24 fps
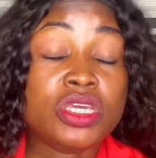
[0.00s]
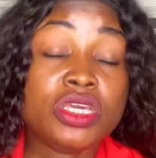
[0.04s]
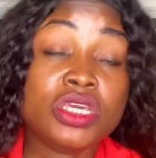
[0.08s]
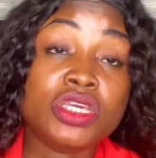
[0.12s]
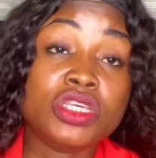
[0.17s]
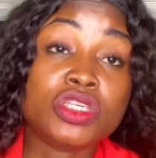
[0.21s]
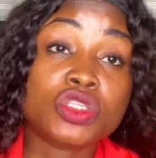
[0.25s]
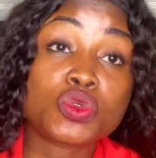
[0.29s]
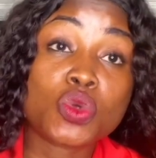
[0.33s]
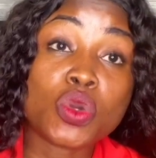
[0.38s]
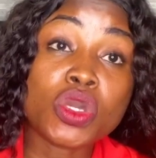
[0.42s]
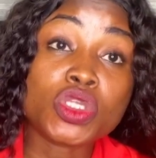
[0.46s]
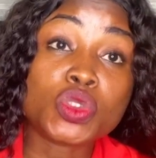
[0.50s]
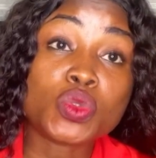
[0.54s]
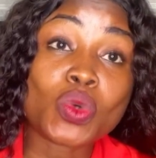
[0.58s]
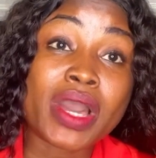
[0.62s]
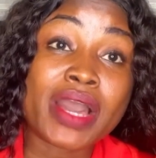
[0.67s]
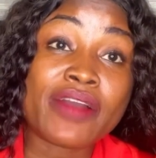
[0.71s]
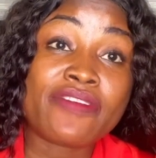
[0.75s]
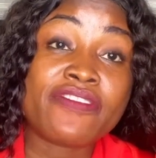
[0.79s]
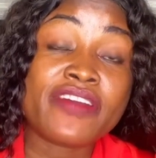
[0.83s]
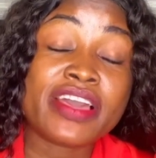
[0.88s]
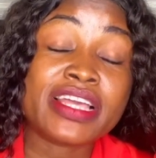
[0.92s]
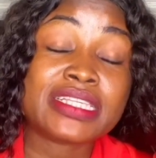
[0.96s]
It's going to
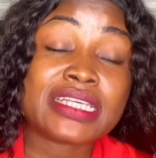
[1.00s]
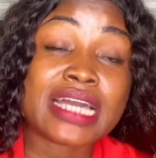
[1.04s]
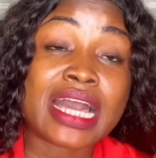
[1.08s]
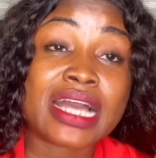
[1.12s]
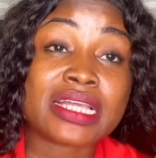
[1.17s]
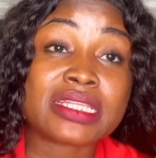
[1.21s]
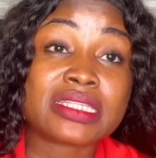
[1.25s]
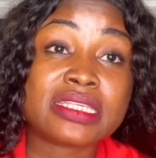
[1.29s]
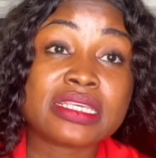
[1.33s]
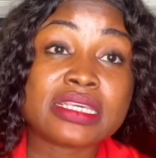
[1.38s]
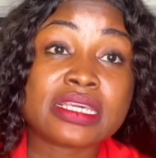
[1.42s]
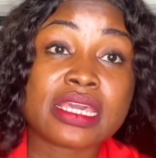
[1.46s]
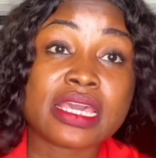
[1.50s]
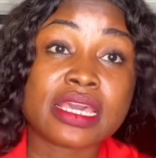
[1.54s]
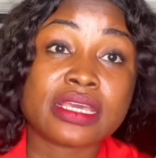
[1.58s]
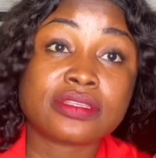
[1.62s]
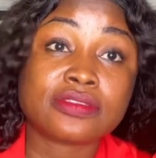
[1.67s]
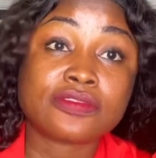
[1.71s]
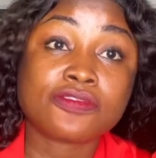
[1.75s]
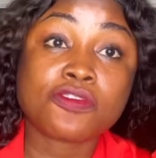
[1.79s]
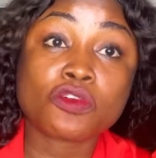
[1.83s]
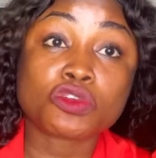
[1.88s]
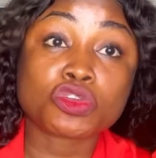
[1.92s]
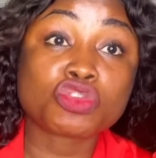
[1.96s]
affect our ticket
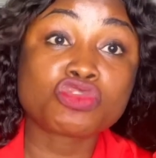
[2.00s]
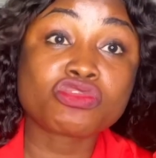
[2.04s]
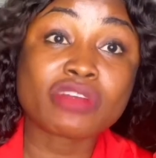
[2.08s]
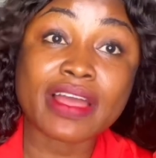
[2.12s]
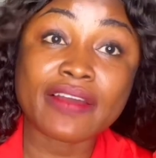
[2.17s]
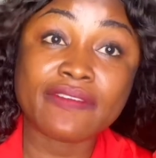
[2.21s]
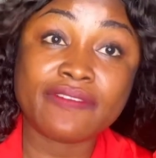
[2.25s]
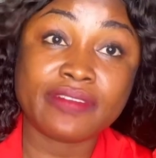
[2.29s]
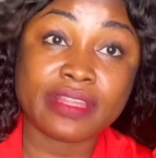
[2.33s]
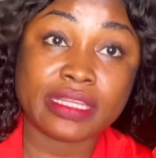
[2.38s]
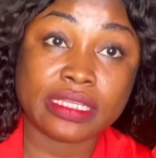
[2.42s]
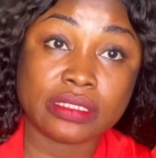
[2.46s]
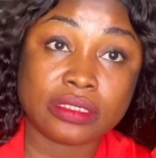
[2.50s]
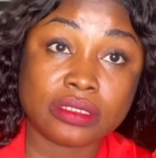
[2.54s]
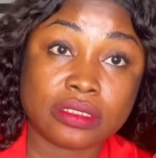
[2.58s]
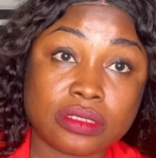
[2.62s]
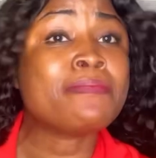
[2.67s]
for traveling.